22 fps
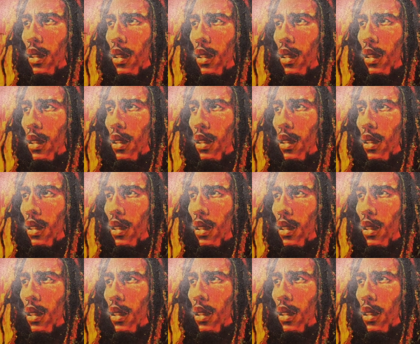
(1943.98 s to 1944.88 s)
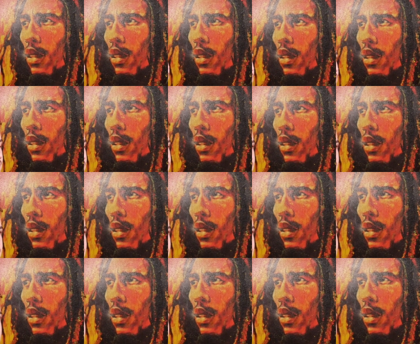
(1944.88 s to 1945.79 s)

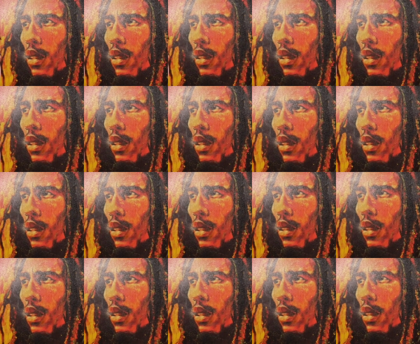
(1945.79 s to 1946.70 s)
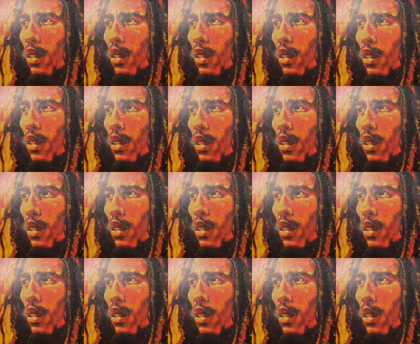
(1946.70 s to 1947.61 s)
This person isn't speaking.